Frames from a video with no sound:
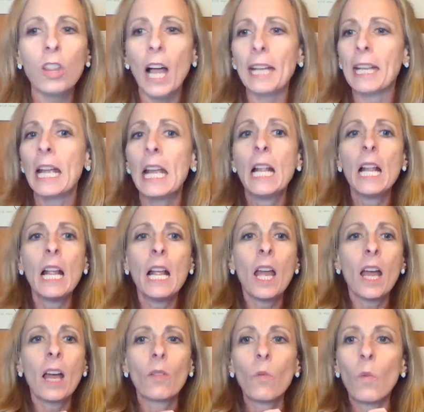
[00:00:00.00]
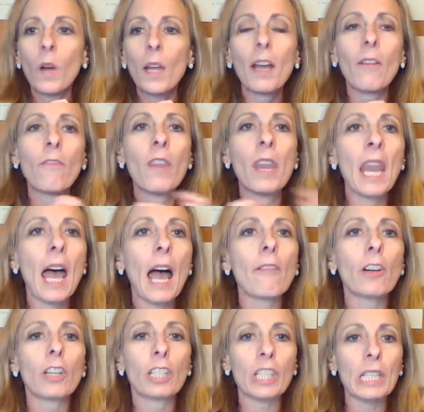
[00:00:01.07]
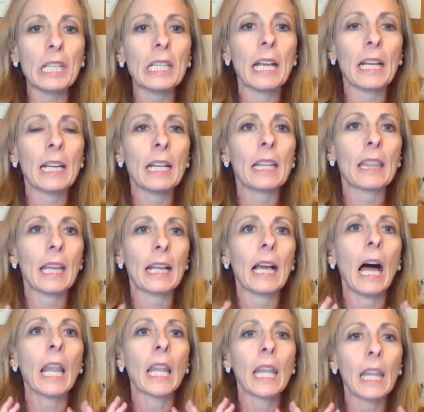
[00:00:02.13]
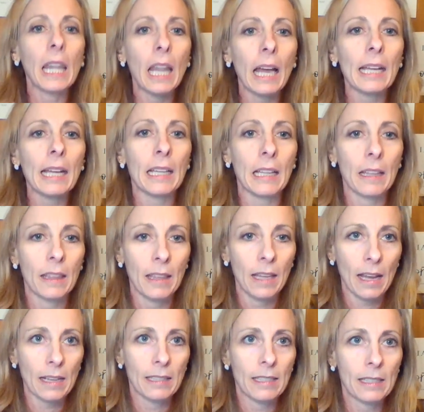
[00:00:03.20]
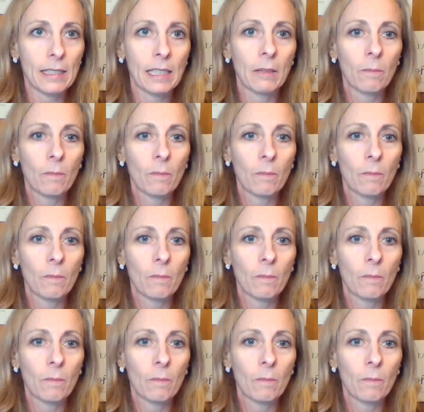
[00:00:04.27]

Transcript: Like, we have never seen anything like this.